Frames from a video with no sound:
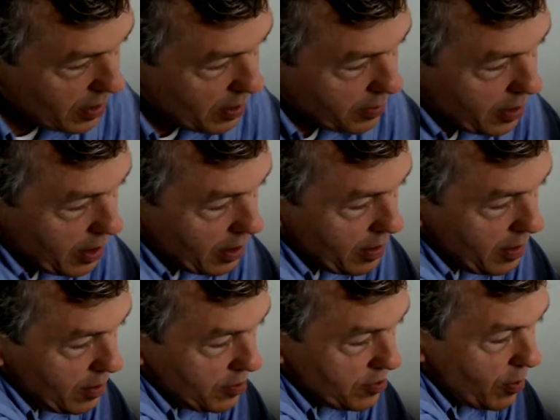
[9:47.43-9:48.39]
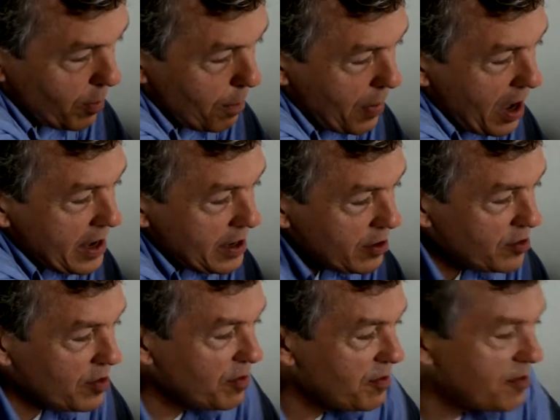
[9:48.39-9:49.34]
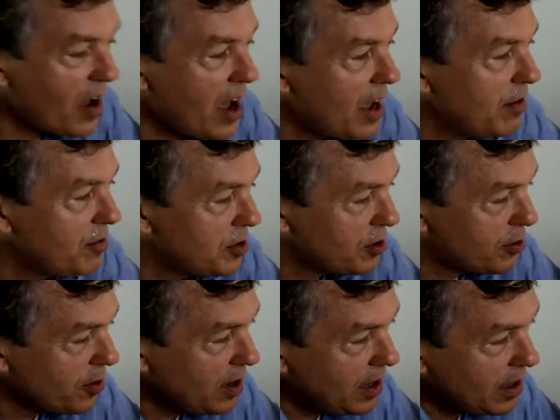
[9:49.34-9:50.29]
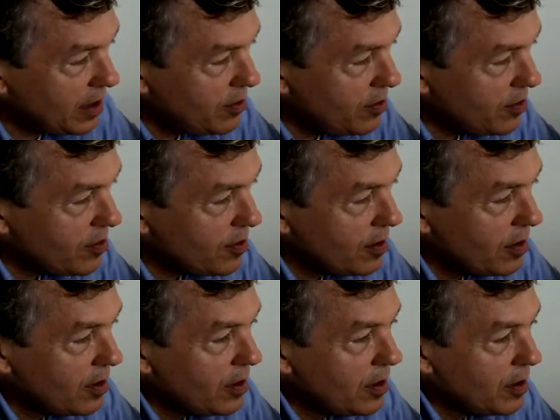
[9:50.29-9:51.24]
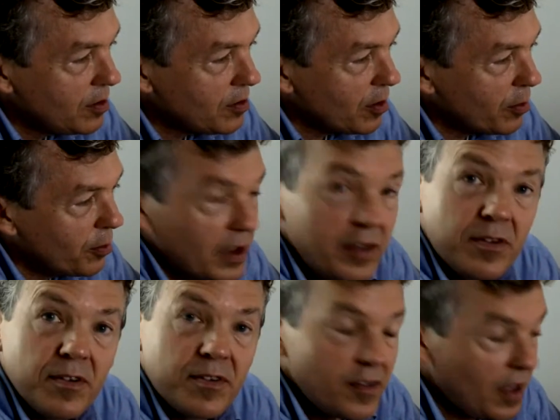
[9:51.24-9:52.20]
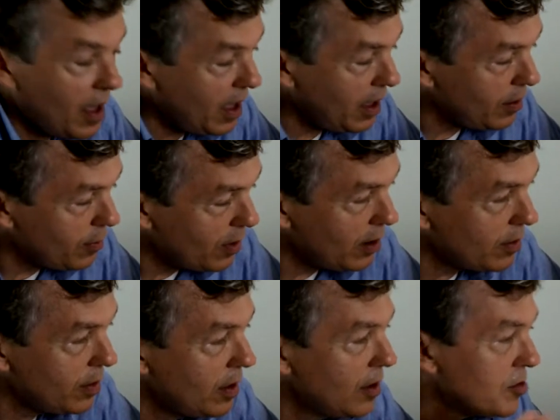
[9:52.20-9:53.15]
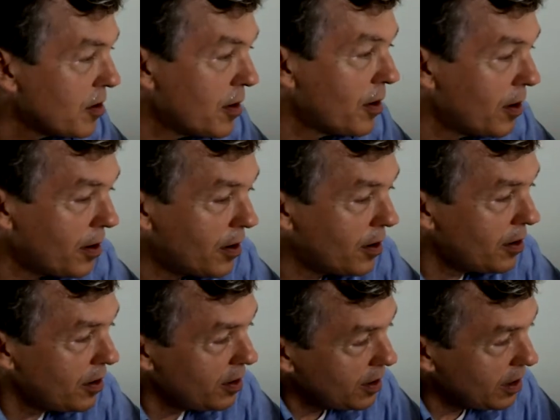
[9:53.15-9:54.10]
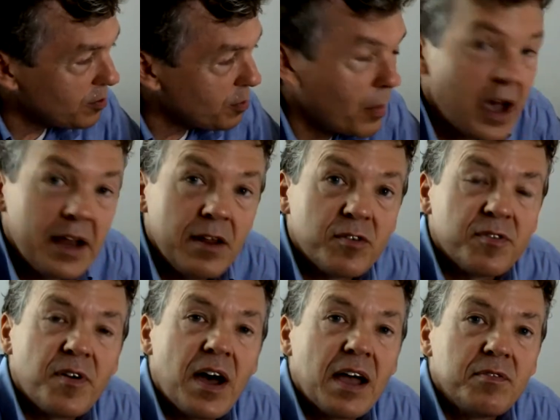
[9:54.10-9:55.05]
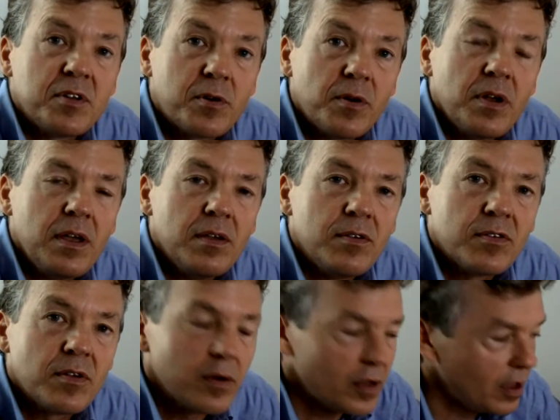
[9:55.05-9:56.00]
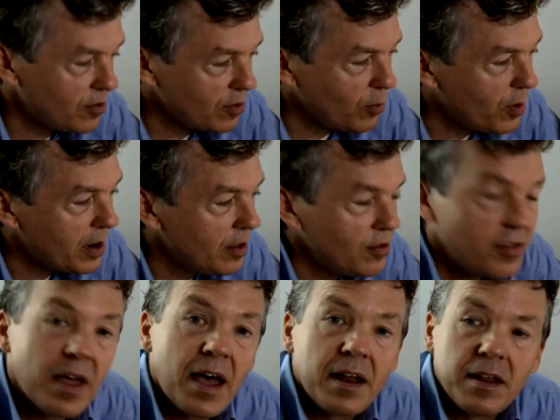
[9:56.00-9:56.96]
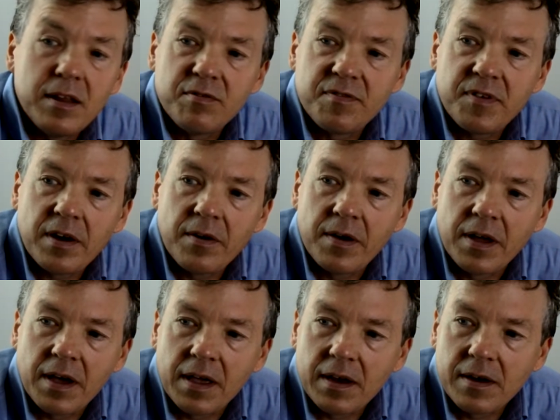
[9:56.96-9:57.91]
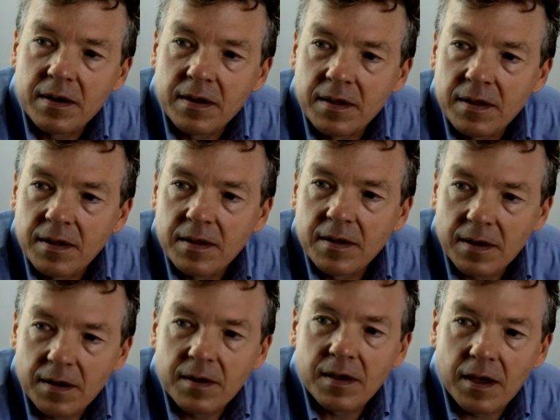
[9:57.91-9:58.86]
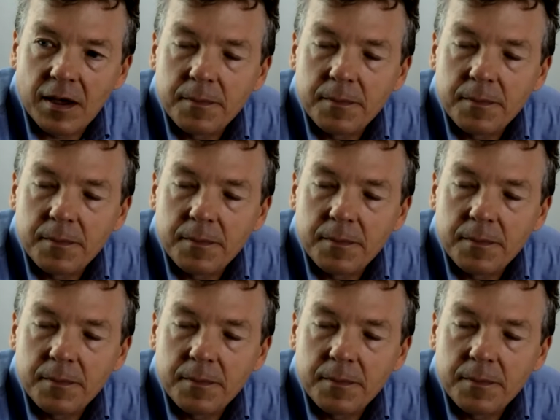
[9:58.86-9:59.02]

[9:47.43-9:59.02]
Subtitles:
Okay, so -5 degrees. So Reese is saying, well, to her, it's -5 degrees. Okay, so what is that in Fahrenheit? Okay.